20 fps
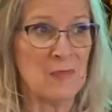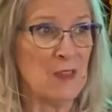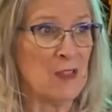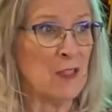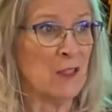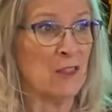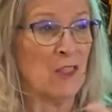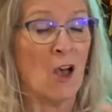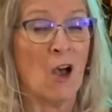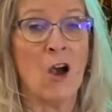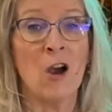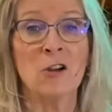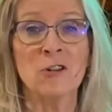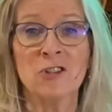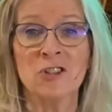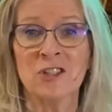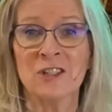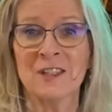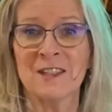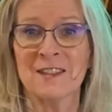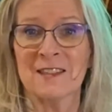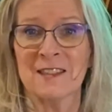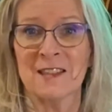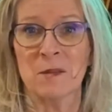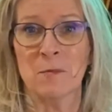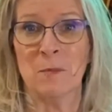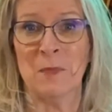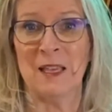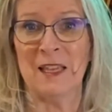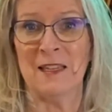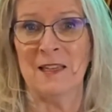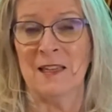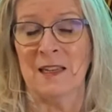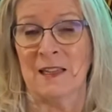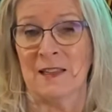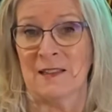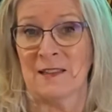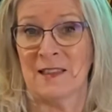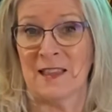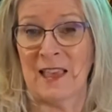the harshness, the
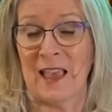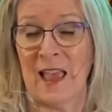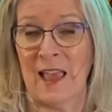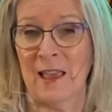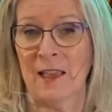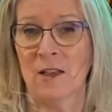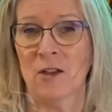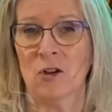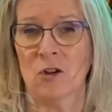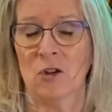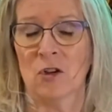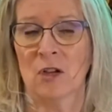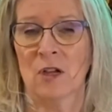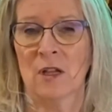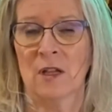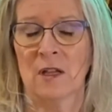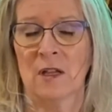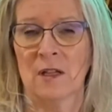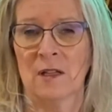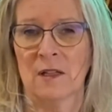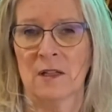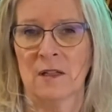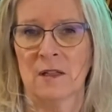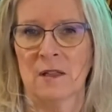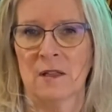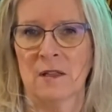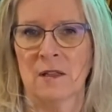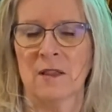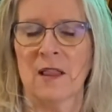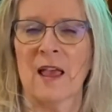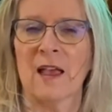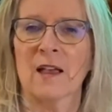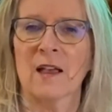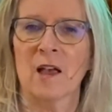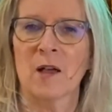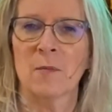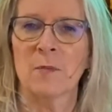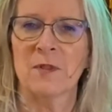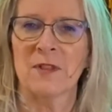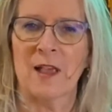meanness, the anger that
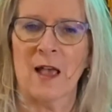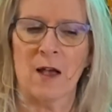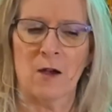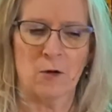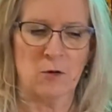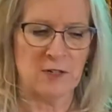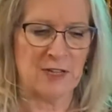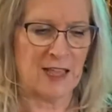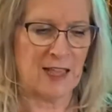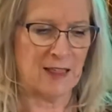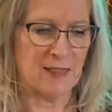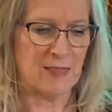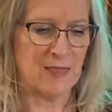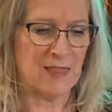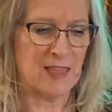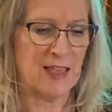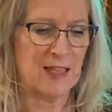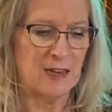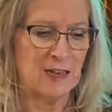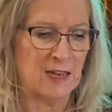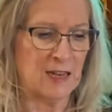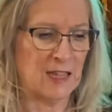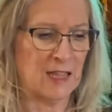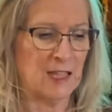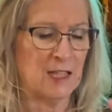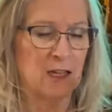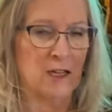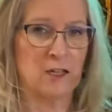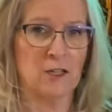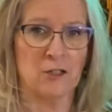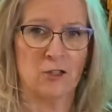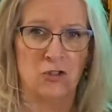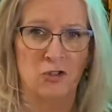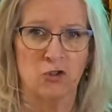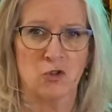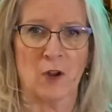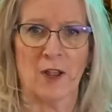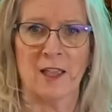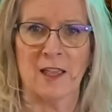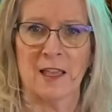comes out, and then in
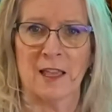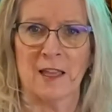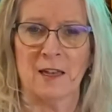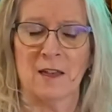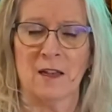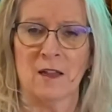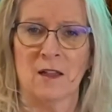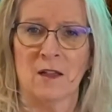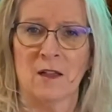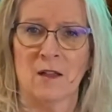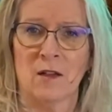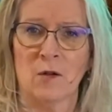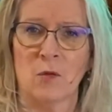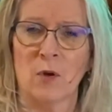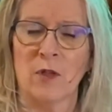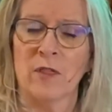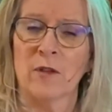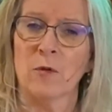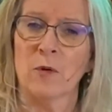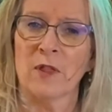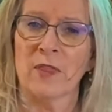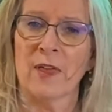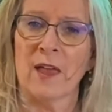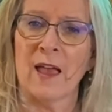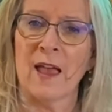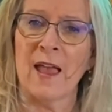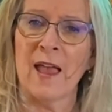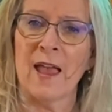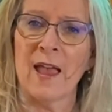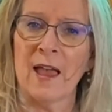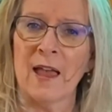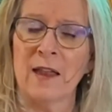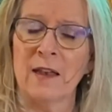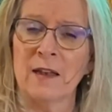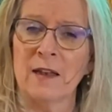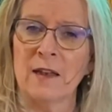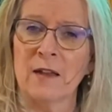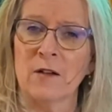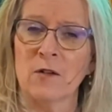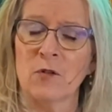striking, whether with a
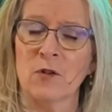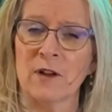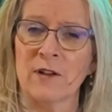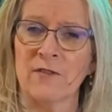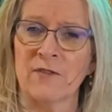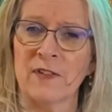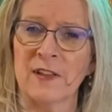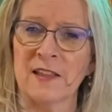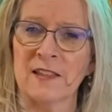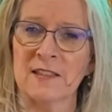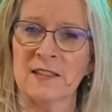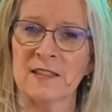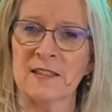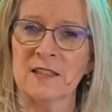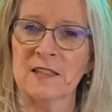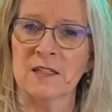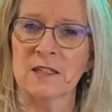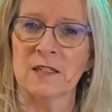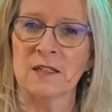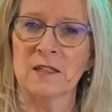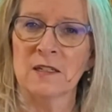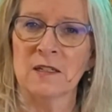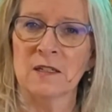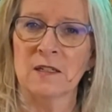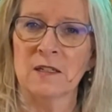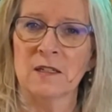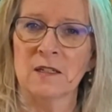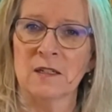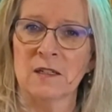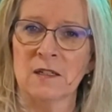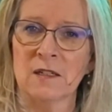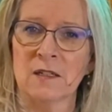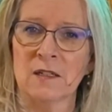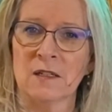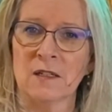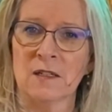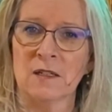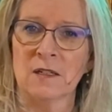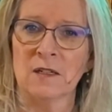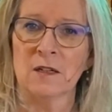hand or a fist
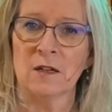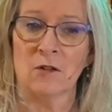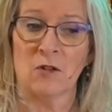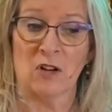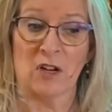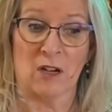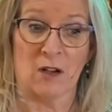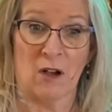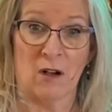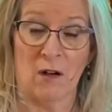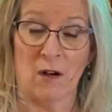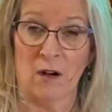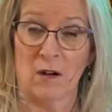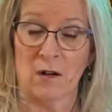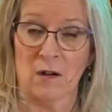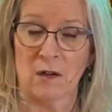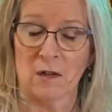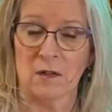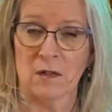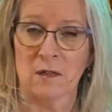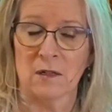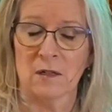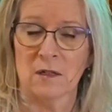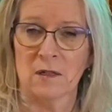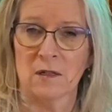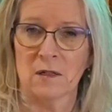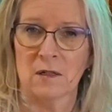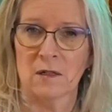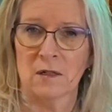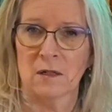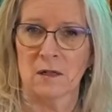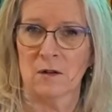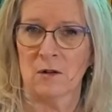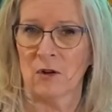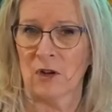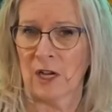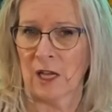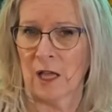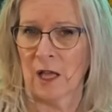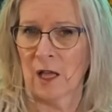or a car
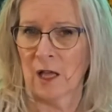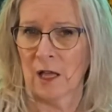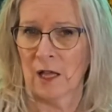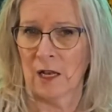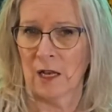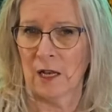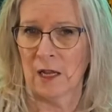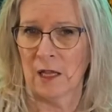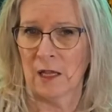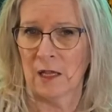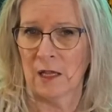or a gun.